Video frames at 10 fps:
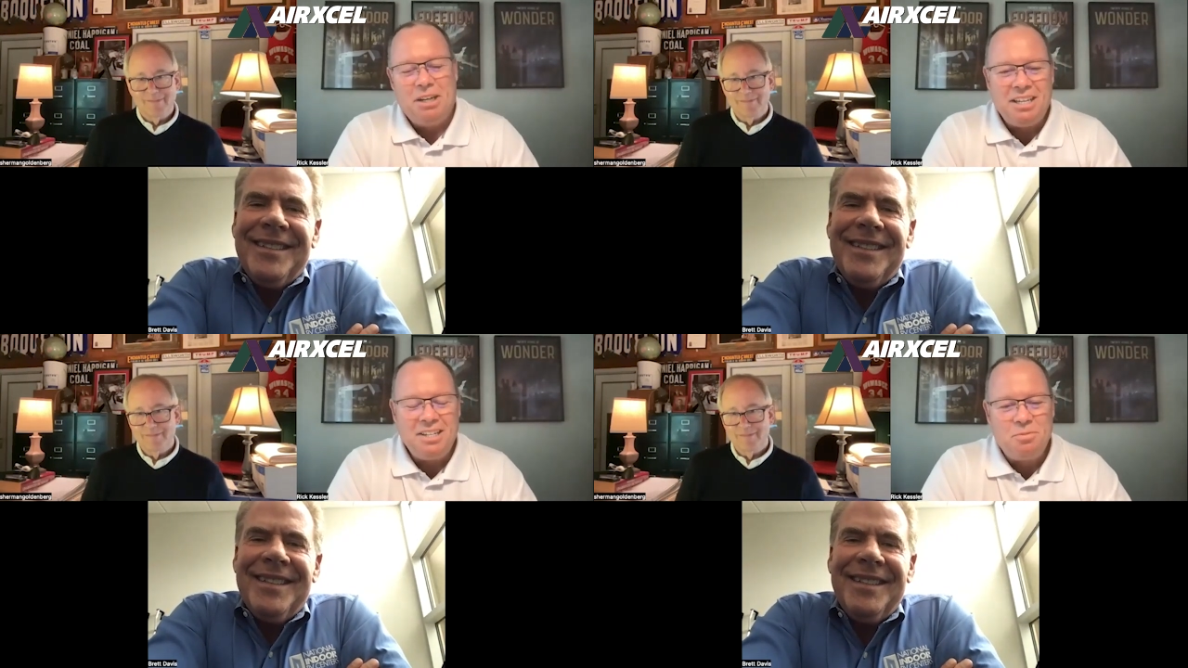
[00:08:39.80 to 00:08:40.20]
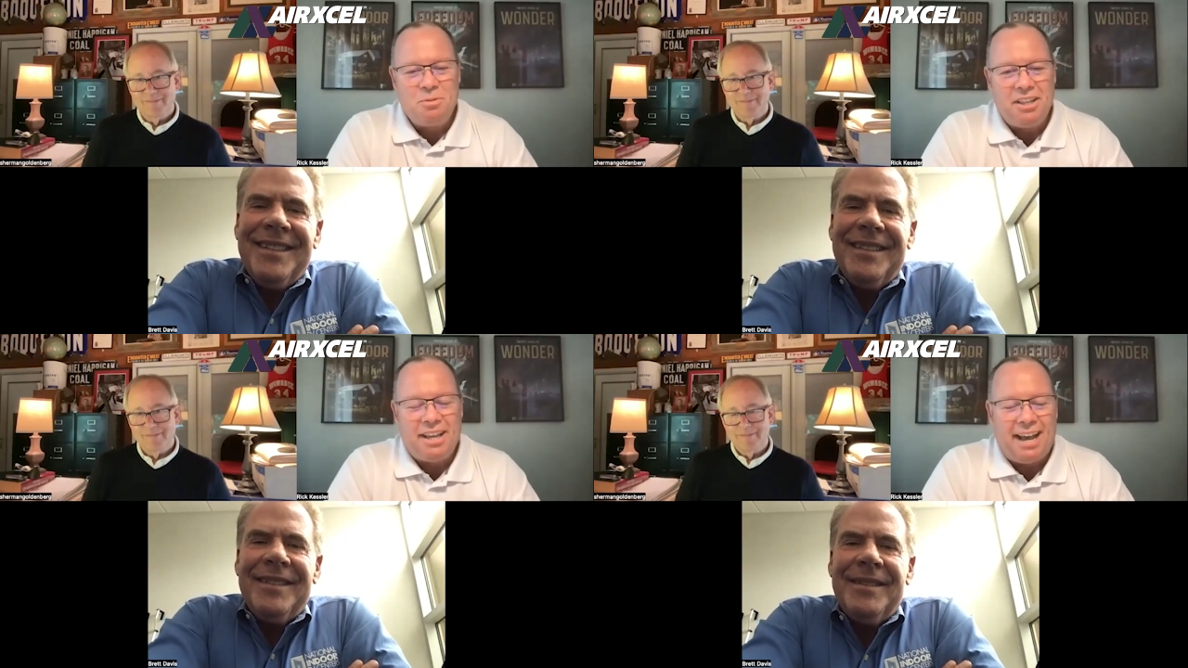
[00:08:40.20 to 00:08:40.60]
Speaker 1: but he is
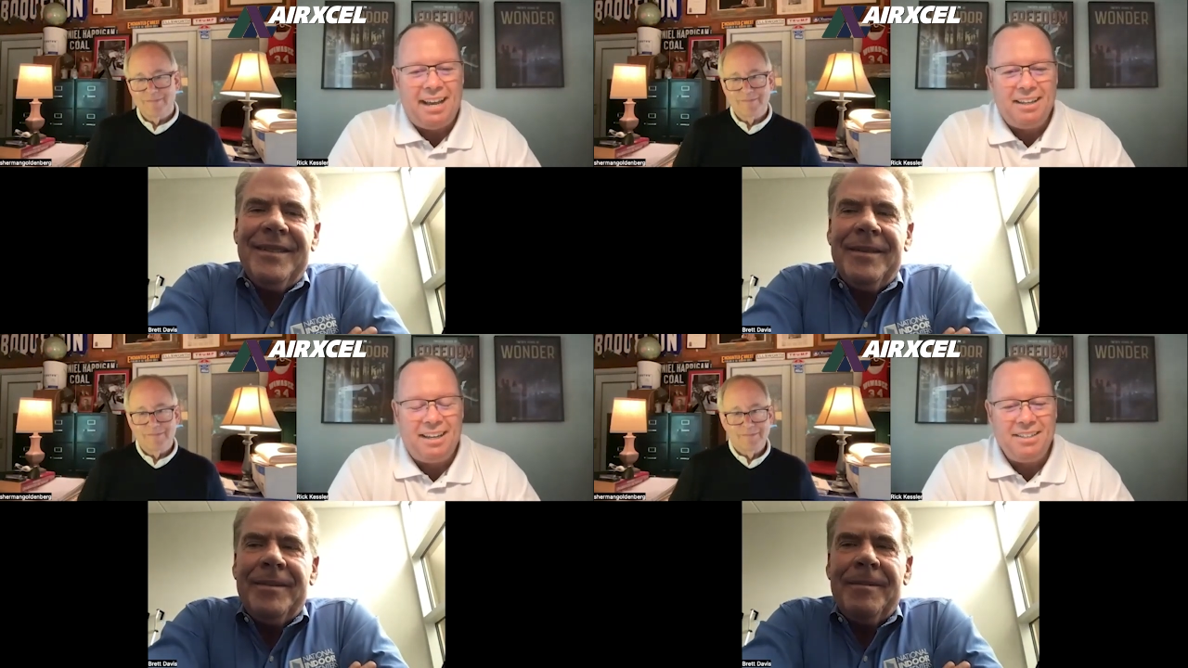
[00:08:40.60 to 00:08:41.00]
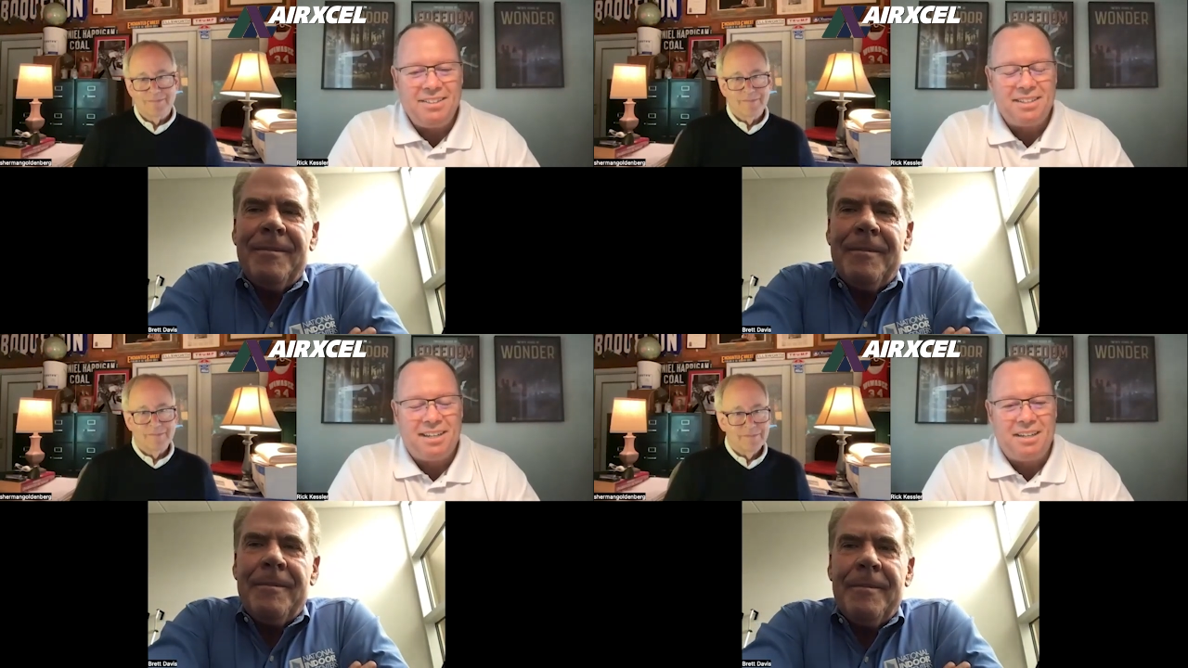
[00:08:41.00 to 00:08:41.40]
one of the
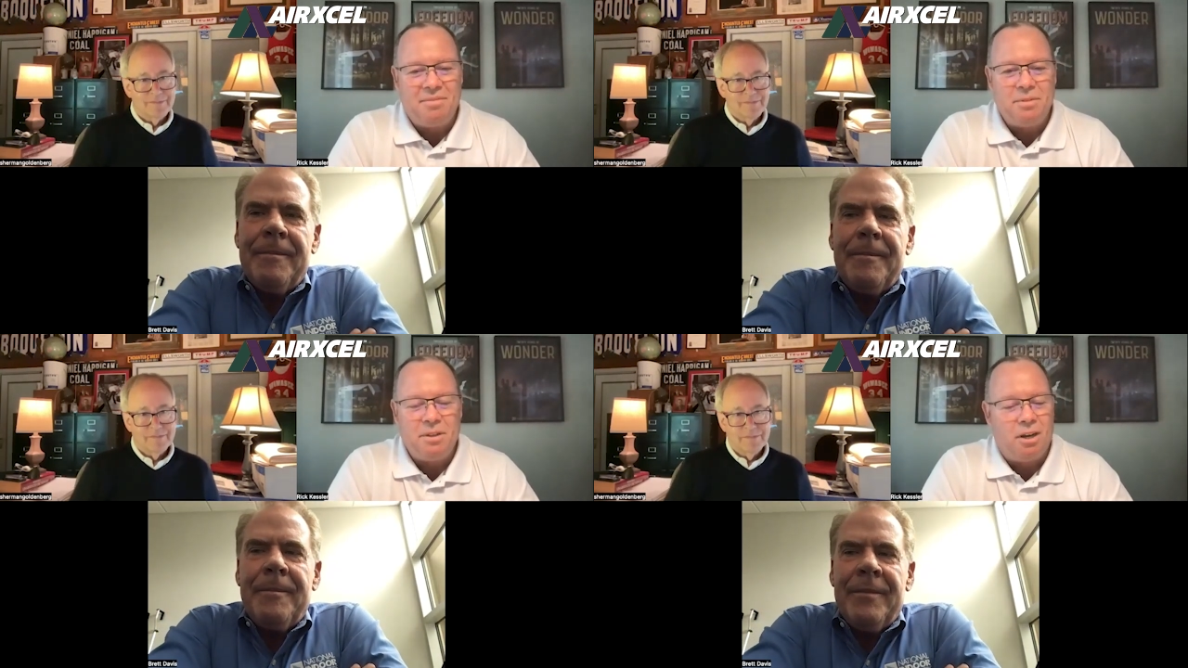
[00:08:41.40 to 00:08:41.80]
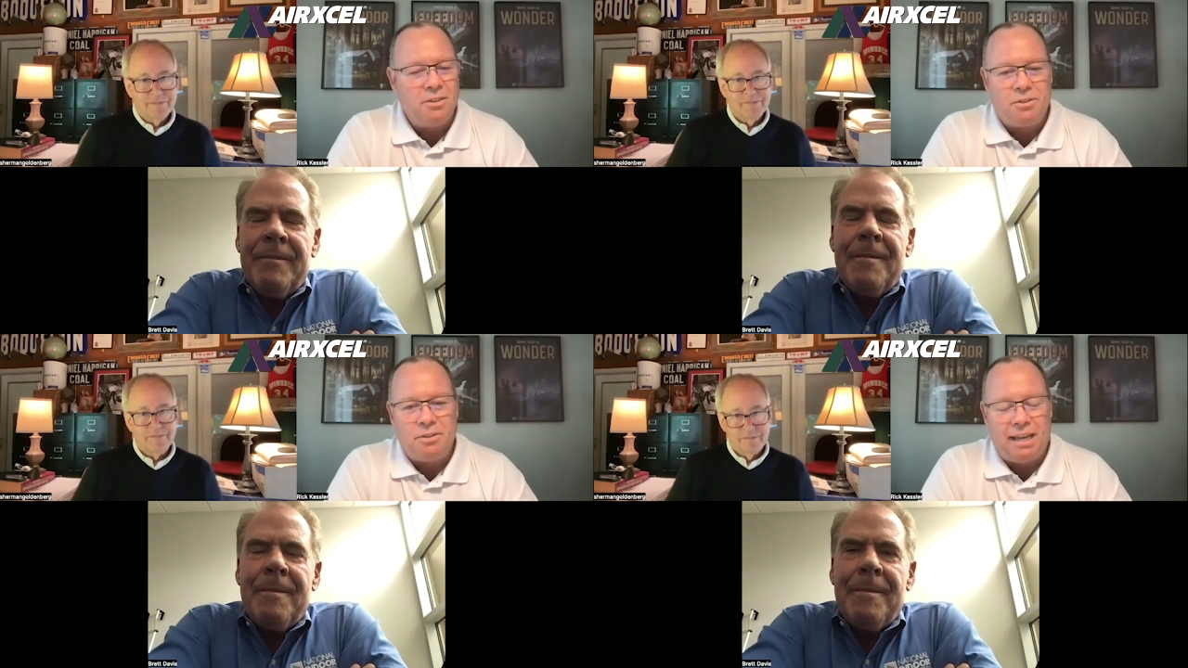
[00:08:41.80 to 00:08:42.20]
highlights. Um, you
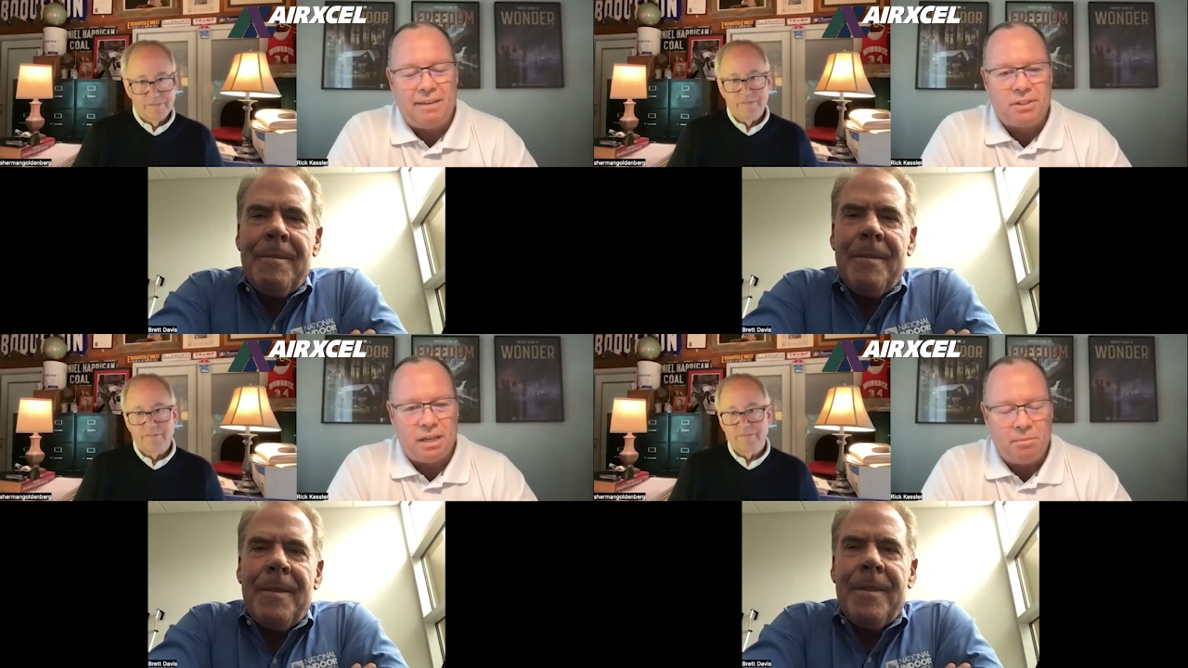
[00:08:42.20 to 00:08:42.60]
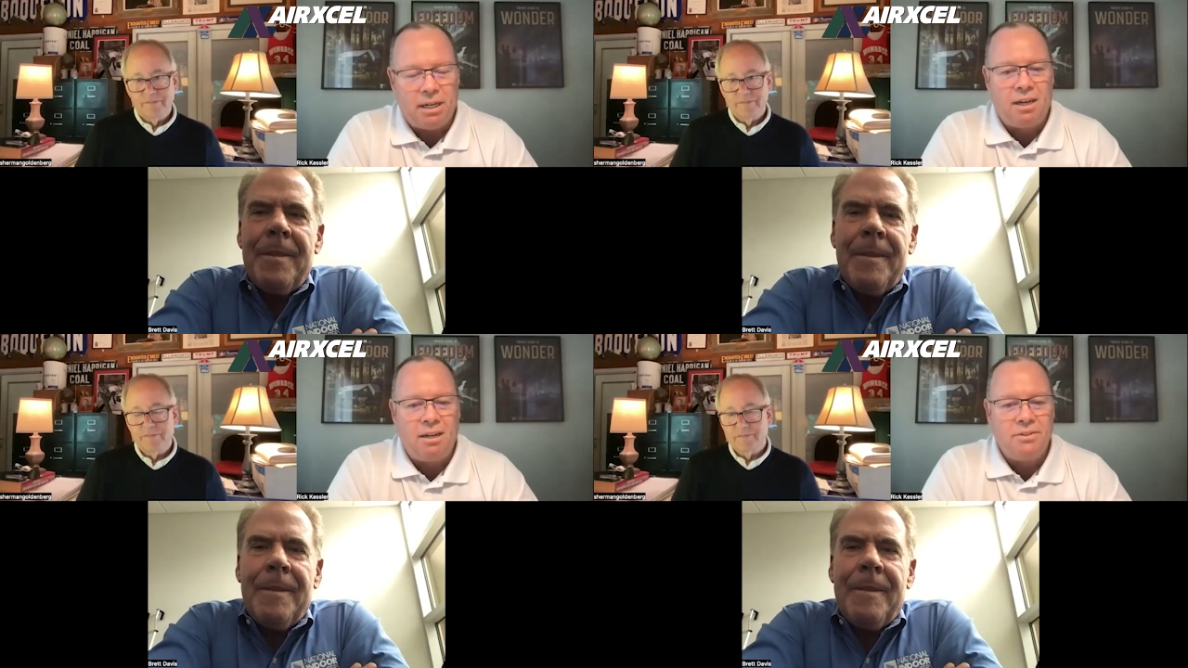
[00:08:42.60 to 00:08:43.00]
also have
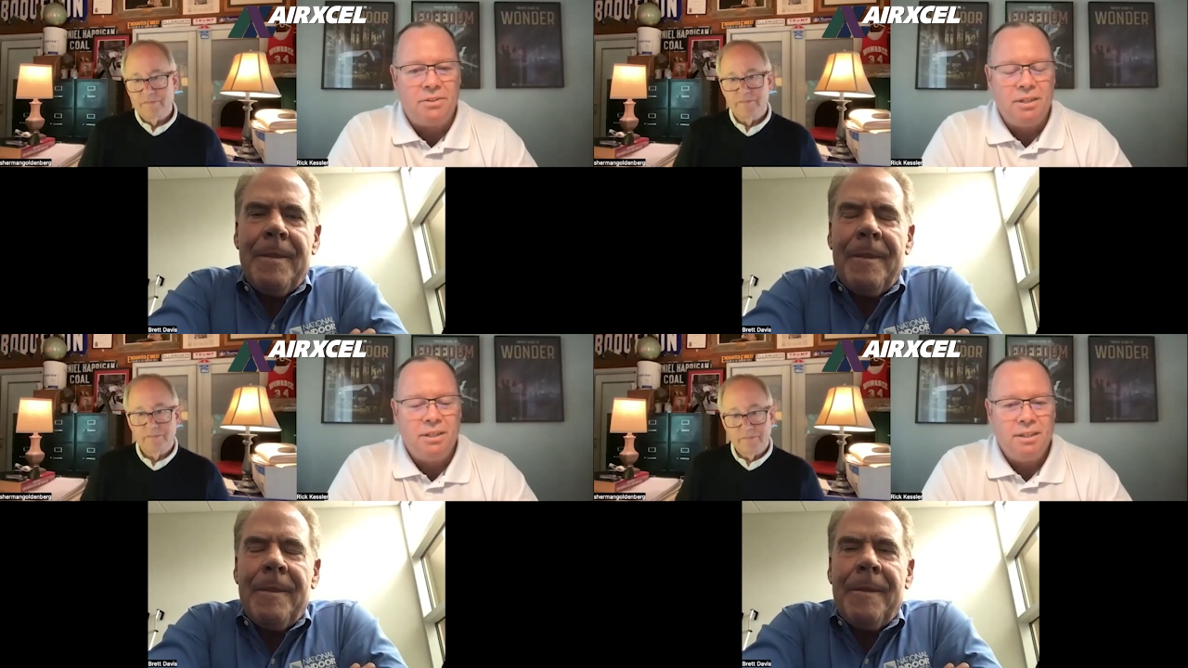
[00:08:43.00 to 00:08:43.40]
seminars.